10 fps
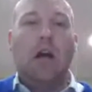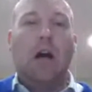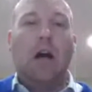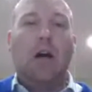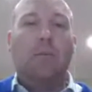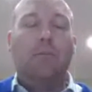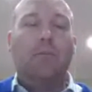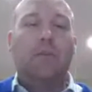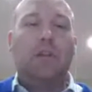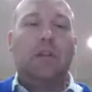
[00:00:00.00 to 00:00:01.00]

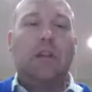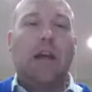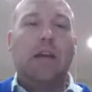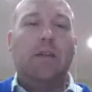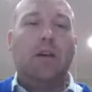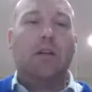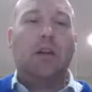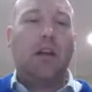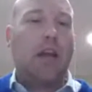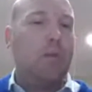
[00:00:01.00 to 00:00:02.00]
to say that,
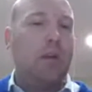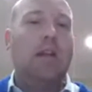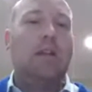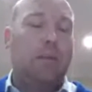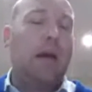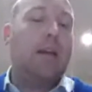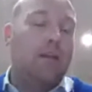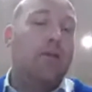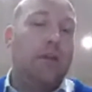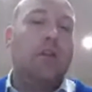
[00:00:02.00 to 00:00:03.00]
okay, we need to make
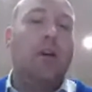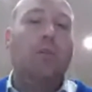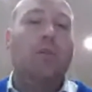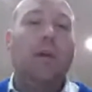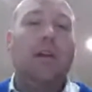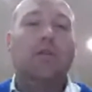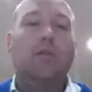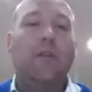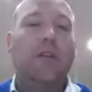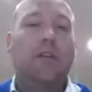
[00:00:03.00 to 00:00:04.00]

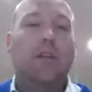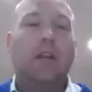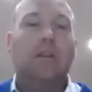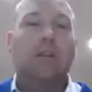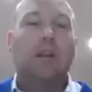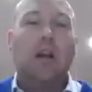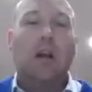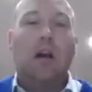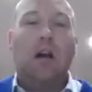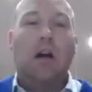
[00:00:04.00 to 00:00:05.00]
sure that things
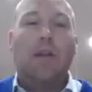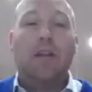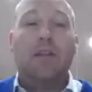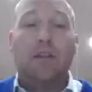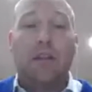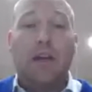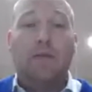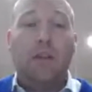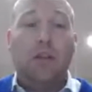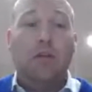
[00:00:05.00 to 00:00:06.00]
are
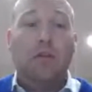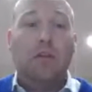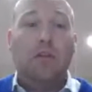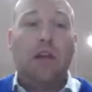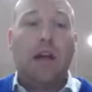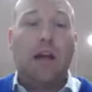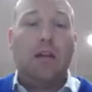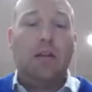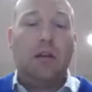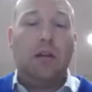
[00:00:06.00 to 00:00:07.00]
safe for users
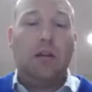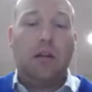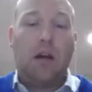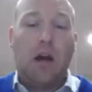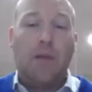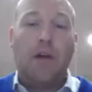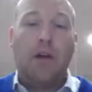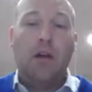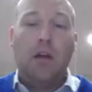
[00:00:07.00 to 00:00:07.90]
and other